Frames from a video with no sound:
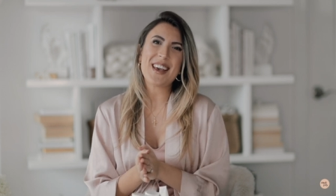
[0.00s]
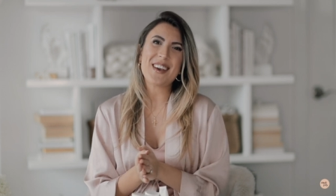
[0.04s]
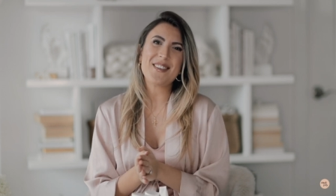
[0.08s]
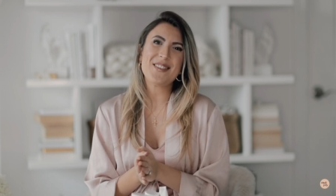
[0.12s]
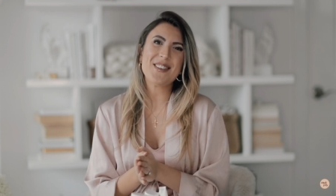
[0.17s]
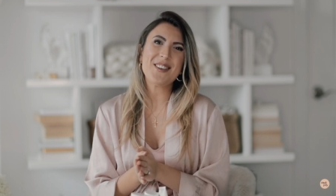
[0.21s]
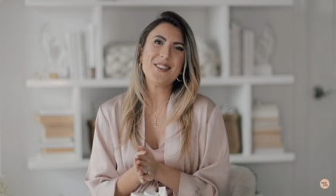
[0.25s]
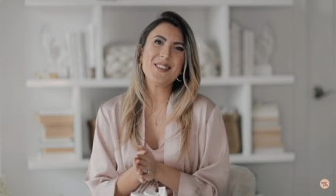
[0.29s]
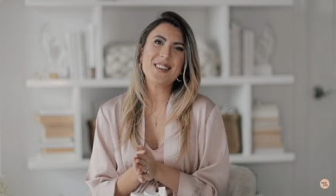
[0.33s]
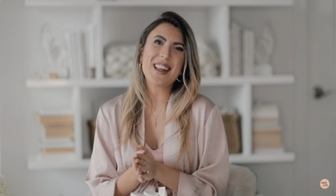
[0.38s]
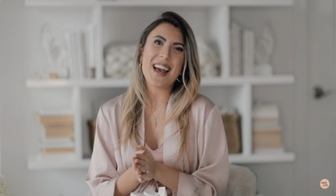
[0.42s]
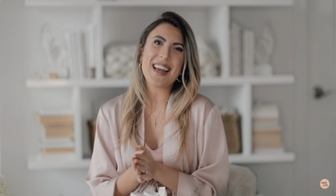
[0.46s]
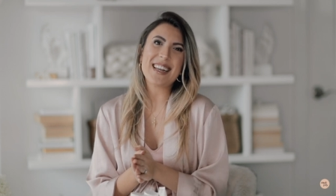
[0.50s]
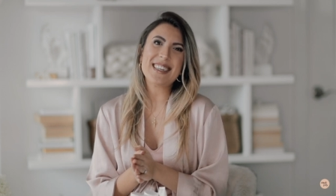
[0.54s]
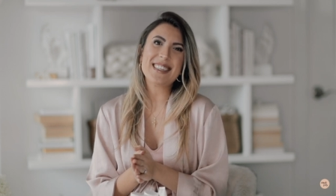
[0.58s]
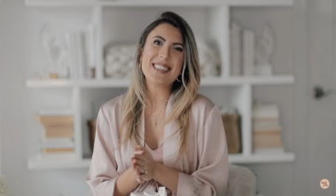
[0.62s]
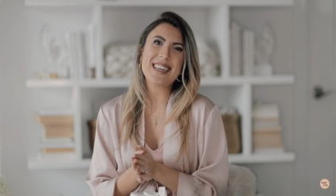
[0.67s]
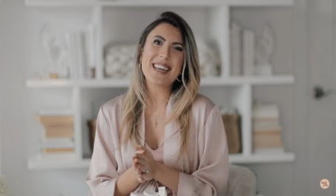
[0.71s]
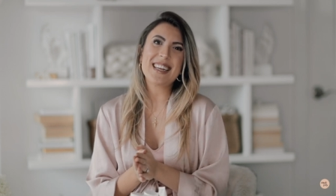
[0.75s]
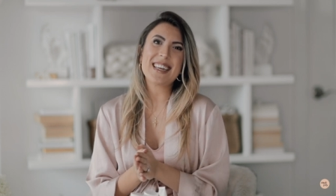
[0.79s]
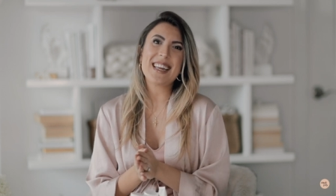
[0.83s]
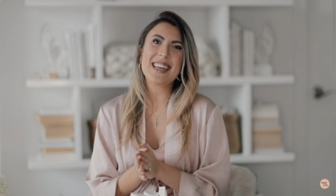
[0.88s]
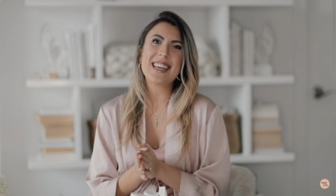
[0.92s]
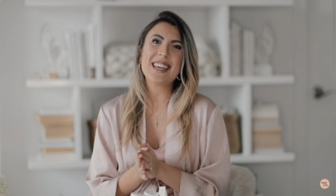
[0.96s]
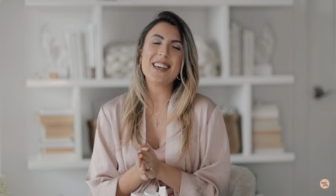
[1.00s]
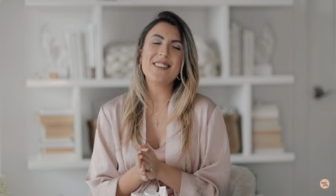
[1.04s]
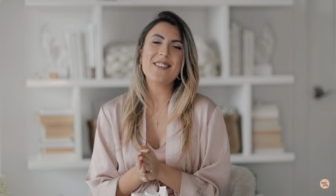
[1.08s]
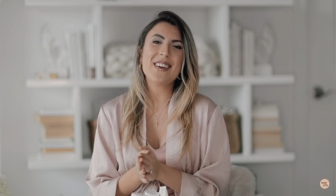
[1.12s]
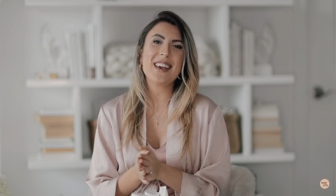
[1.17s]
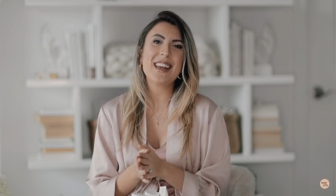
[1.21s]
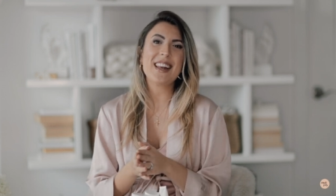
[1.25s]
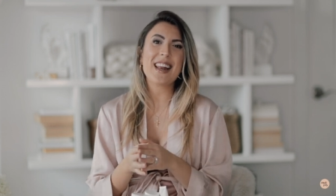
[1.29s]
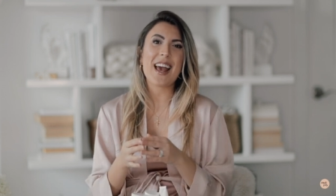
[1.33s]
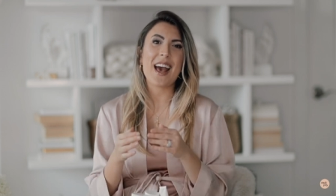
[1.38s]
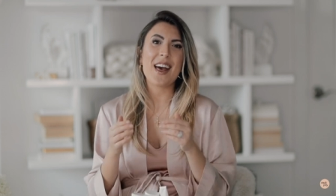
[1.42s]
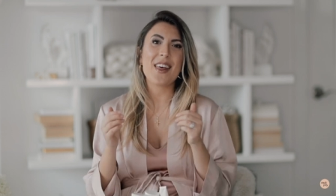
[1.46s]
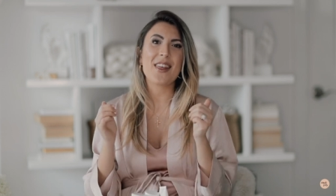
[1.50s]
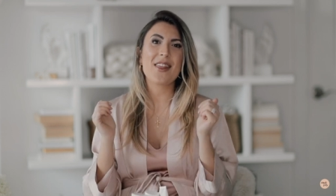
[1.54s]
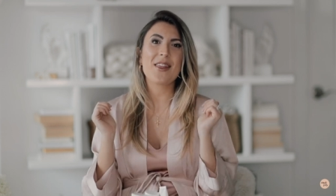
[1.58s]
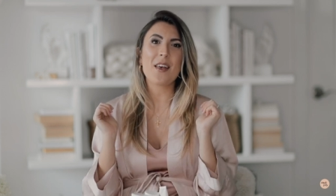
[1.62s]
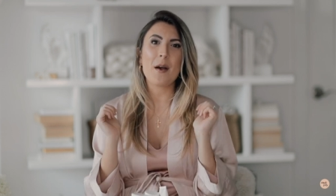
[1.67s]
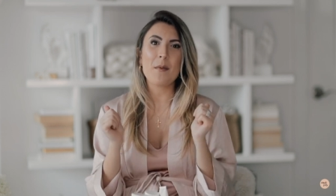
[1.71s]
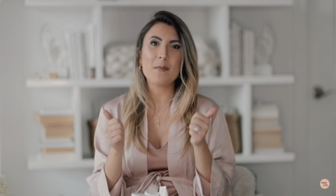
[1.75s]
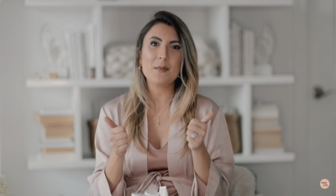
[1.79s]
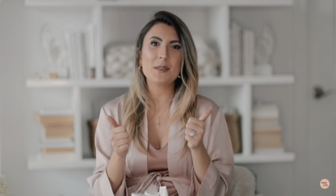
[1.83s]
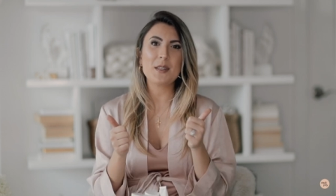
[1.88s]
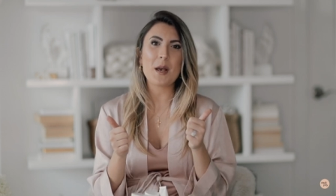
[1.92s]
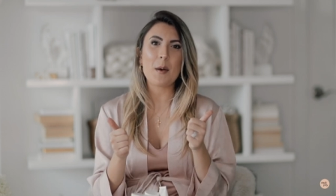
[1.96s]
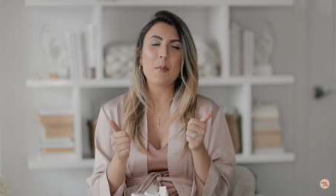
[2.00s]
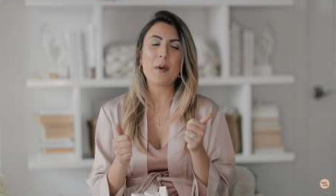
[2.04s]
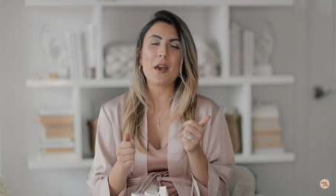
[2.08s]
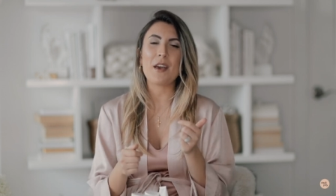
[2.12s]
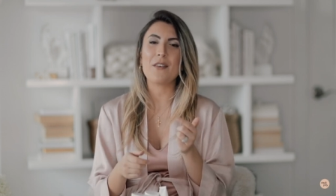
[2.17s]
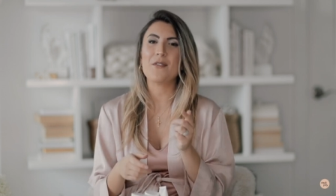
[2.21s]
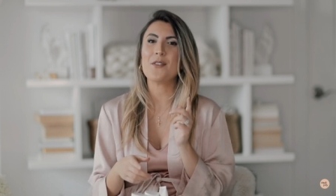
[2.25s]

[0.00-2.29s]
If you liked it, give it a thumbs up.